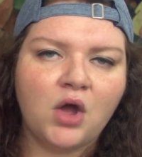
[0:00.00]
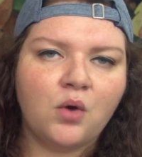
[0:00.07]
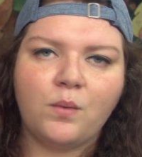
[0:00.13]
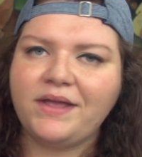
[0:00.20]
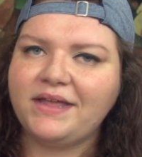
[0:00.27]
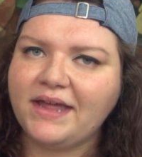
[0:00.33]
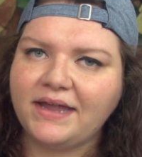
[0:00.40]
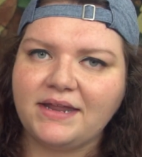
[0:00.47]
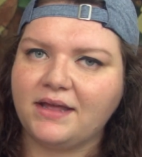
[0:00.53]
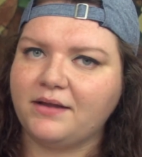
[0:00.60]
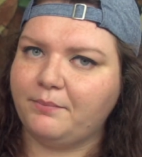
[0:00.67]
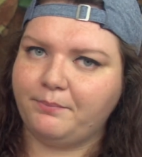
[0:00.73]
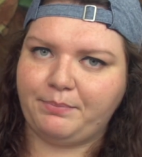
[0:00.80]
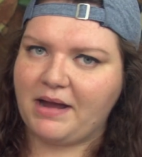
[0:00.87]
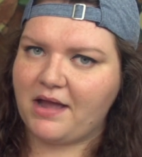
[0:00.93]
We get
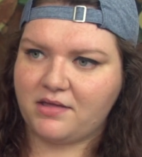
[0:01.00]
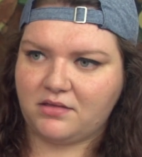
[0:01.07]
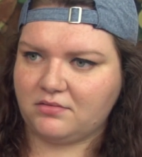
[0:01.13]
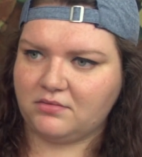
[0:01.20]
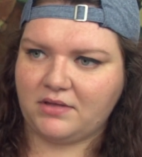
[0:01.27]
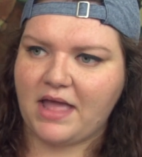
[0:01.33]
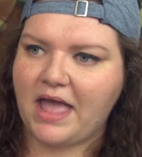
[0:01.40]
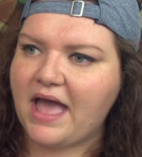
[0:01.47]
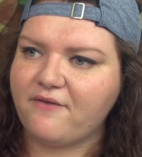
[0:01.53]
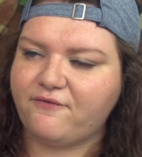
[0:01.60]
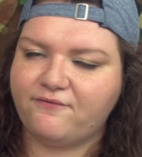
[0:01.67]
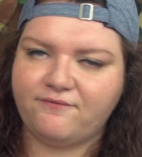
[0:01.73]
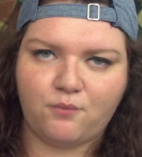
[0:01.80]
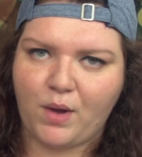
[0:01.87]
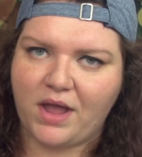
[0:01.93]
it by
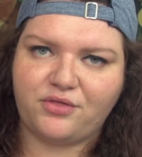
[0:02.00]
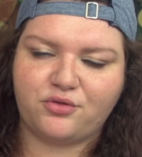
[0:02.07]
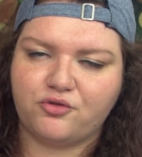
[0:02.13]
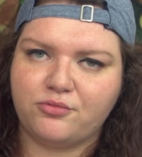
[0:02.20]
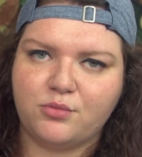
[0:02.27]
halfway through